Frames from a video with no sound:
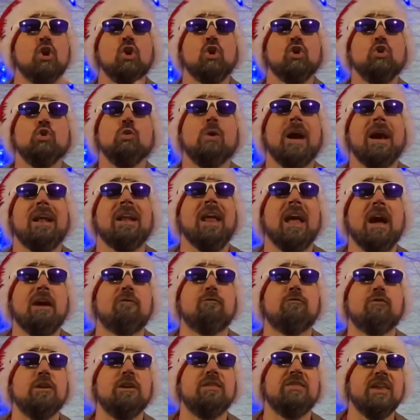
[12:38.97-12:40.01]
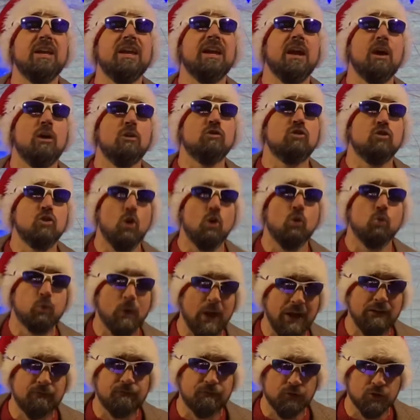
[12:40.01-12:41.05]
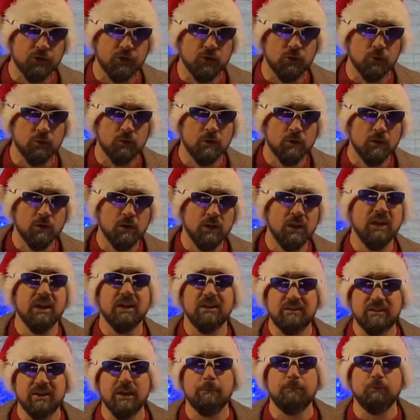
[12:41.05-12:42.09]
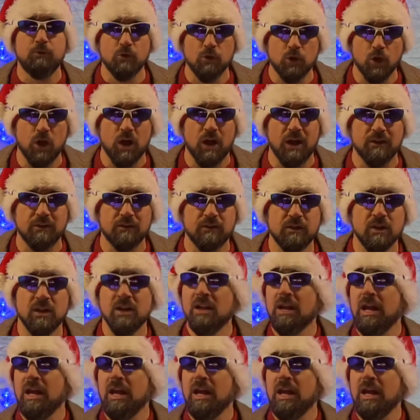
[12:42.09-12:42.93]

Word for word: you had everything else go right for you except you lost.